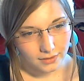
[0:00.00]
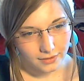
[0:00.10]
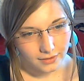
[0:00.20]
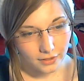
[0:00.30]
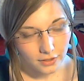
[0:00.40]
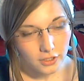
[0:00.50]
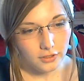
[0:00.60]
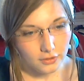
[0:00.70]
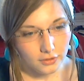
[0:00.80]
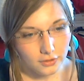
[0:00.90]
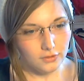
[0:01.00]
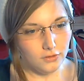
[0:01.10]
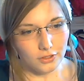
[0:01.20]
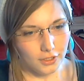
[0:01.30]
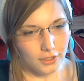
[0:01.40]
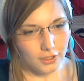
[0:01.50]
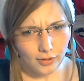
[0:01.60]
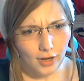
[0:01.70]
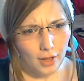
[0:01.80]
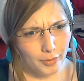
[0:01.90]
Alright. Gotta
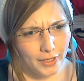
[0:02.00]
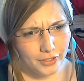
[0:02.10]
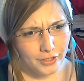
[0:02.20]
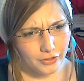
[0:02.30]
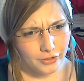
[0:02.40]
scroll up a bit.